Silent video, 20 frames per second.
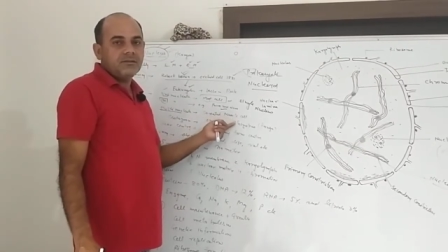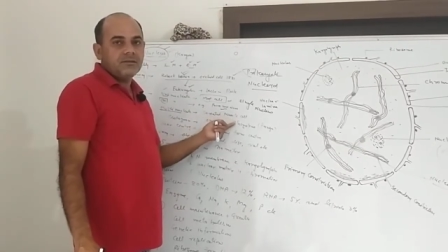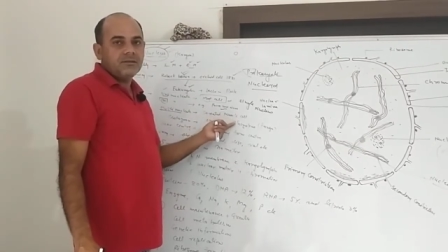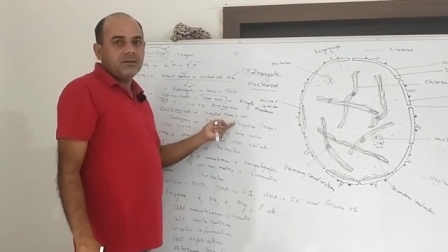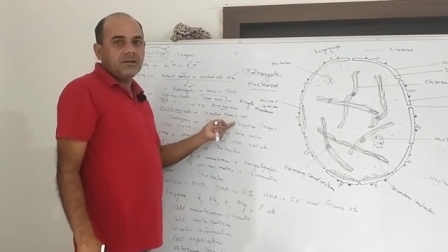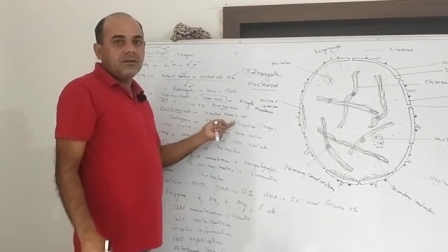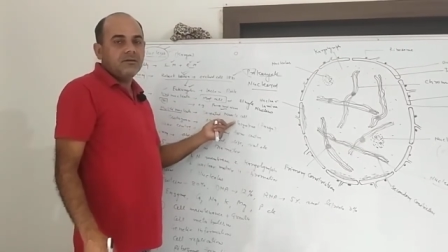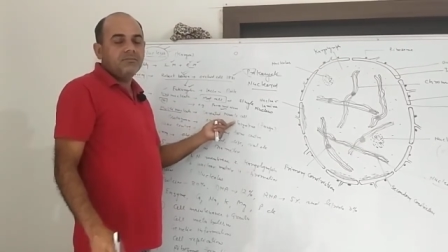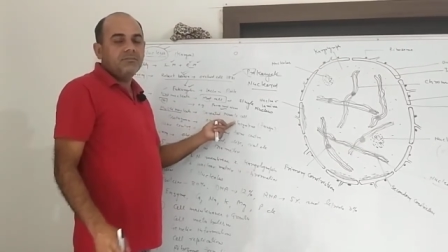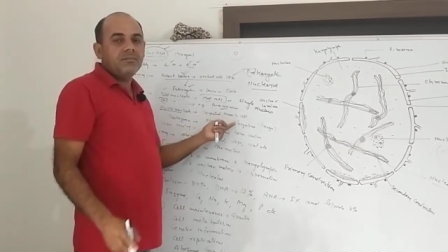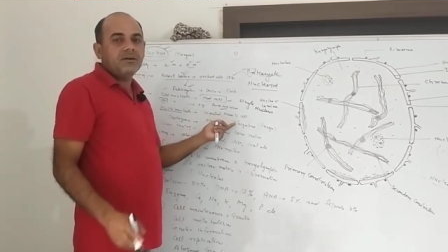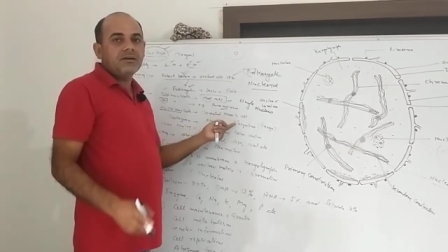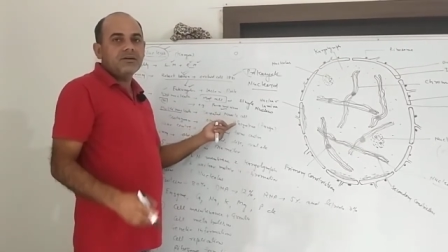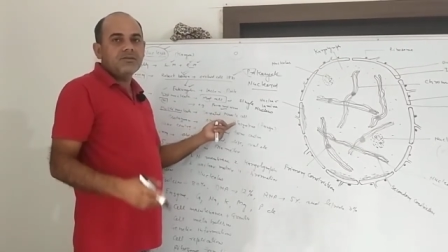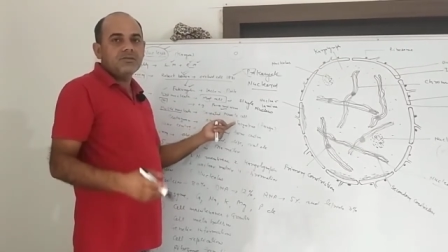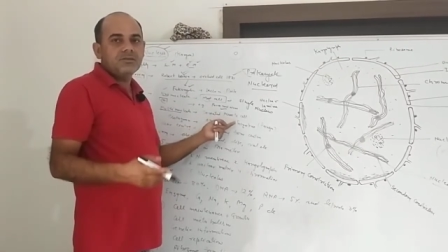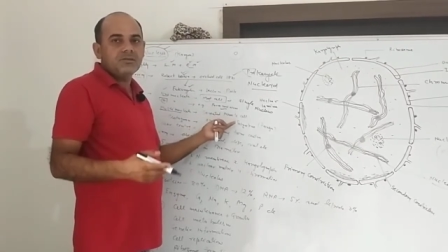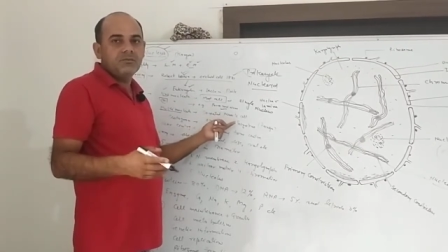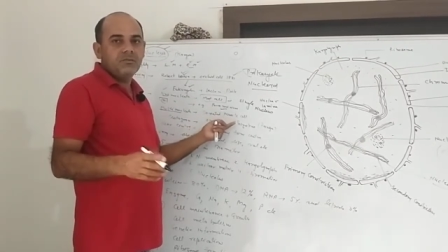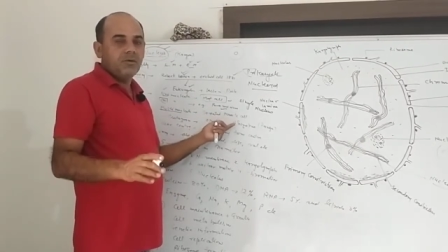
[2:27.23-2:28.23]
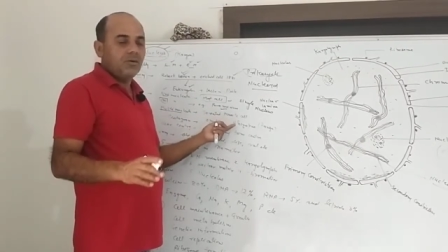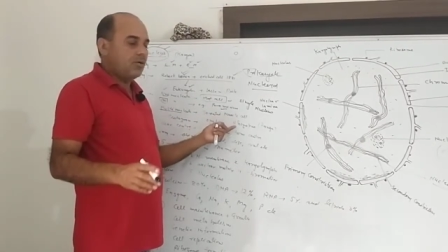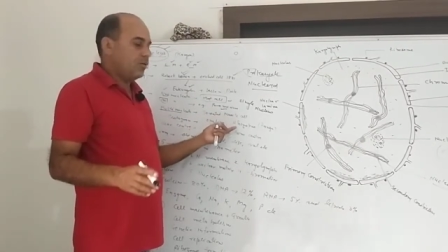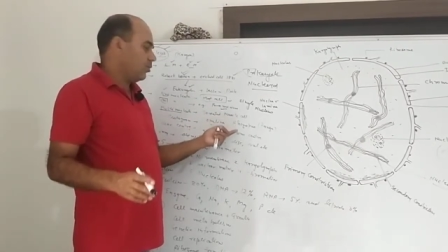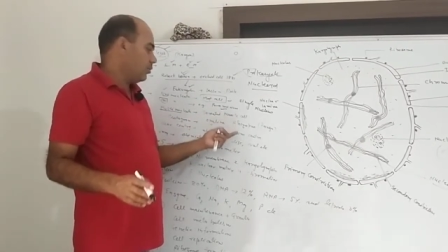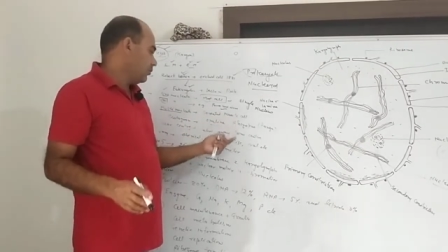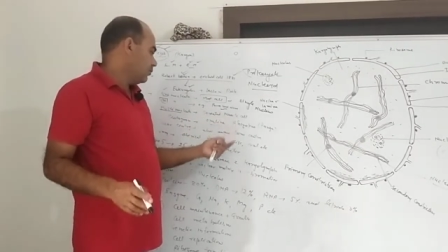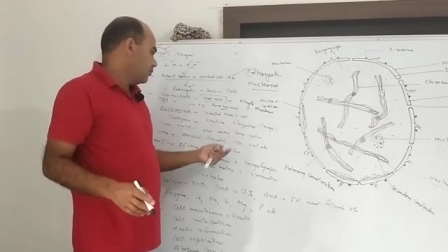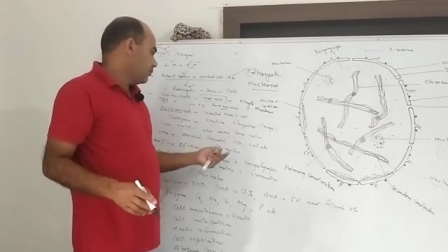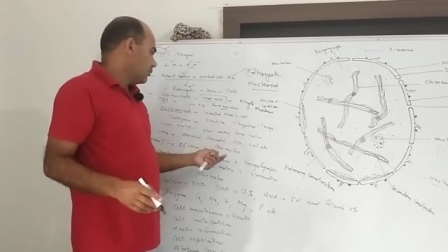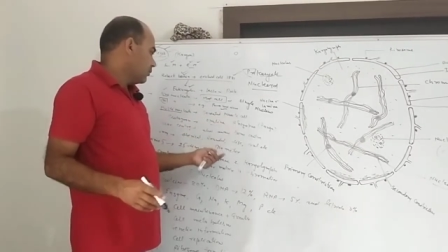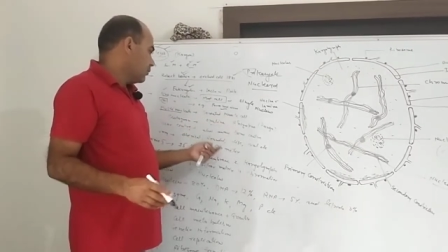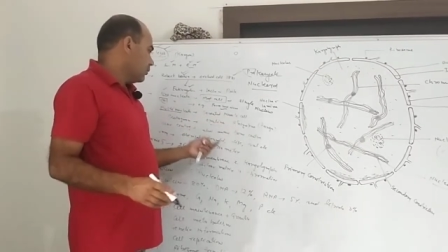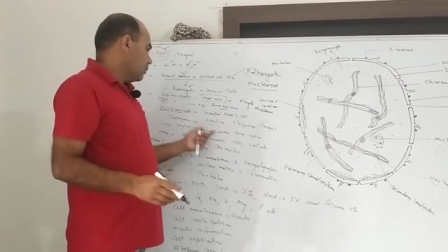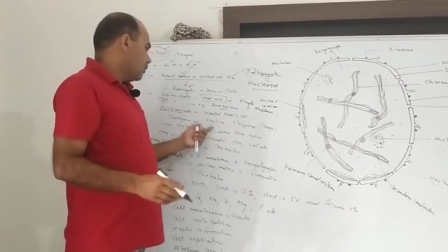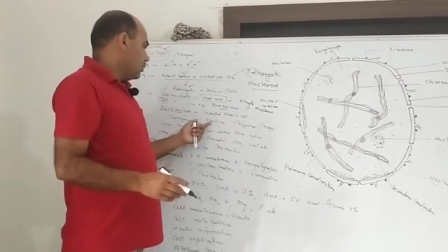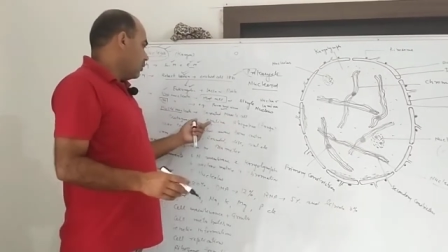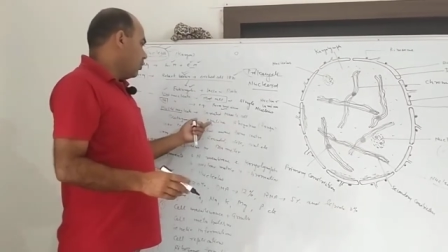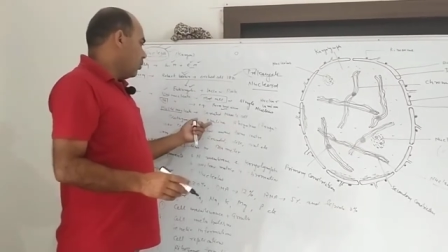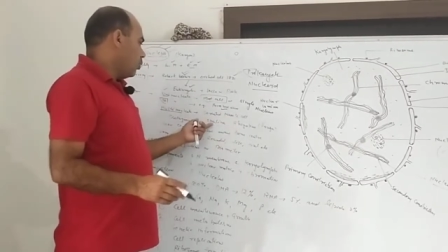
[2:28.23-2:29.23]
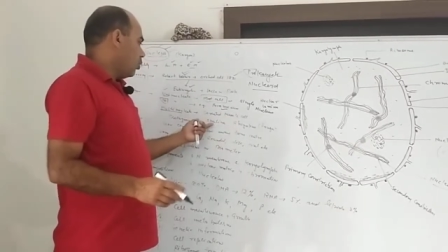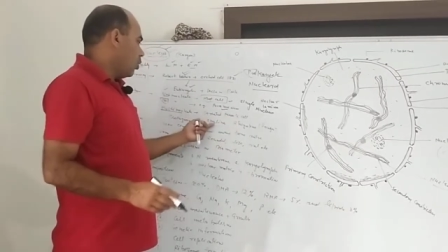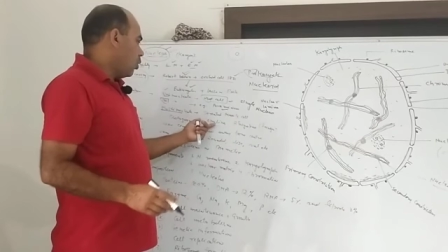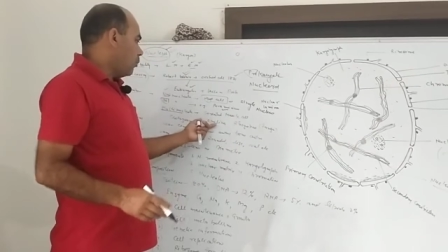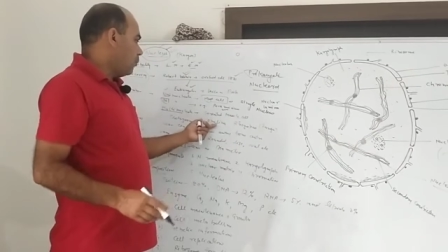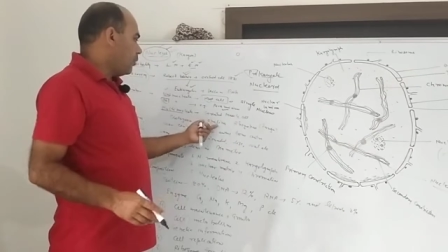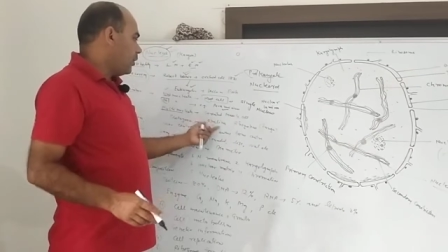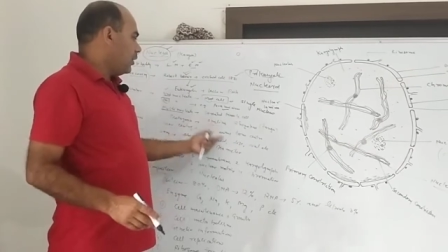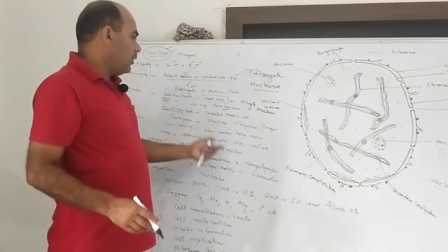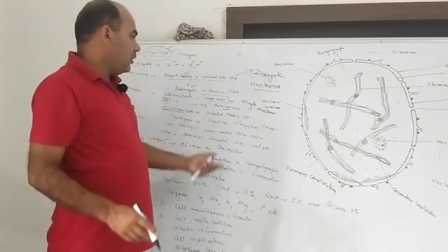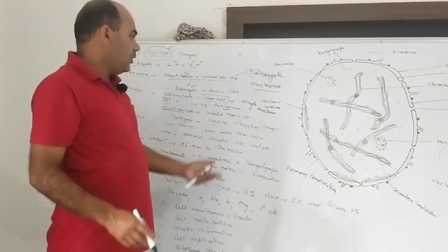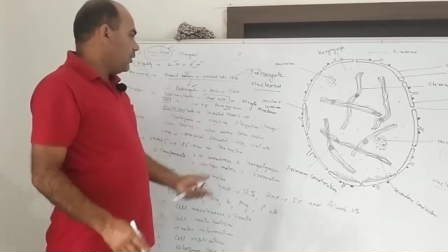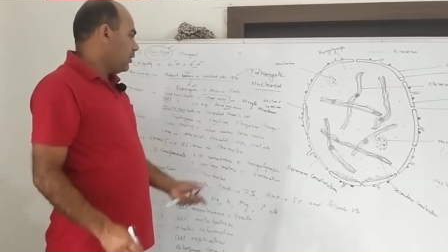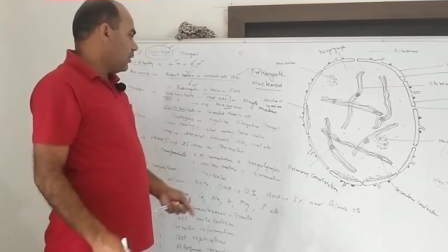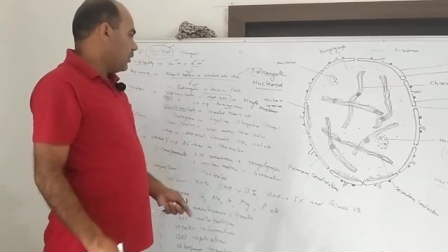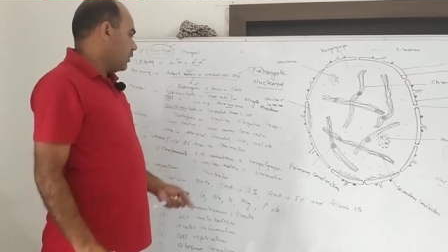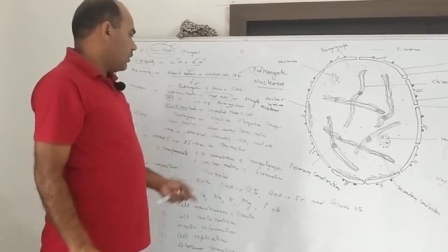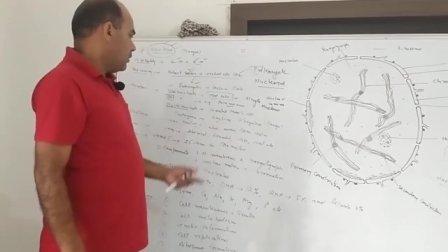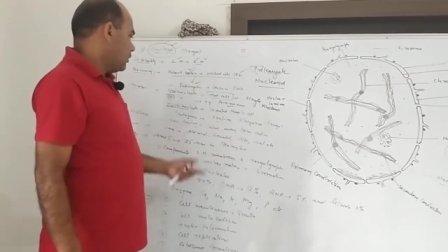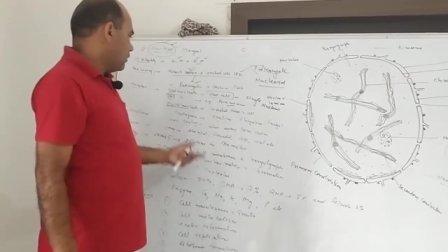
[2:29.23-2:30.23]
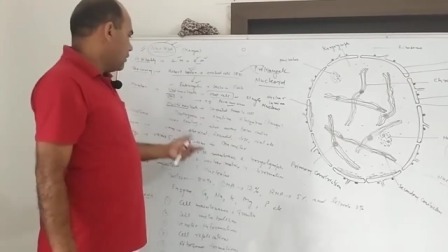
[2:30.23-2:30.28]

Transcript: the number is small. Optelinia,